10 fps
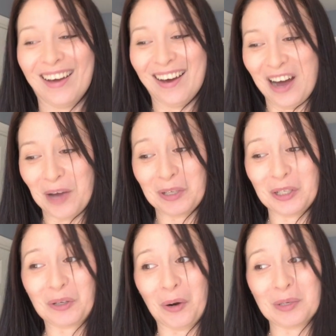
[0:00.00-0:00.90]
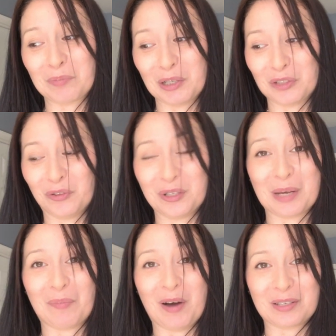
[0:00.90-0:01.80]
I'm gonna grow as much food as I
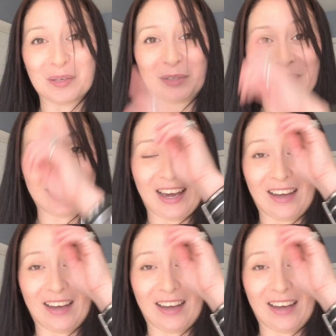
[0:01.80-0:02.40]
possibly can,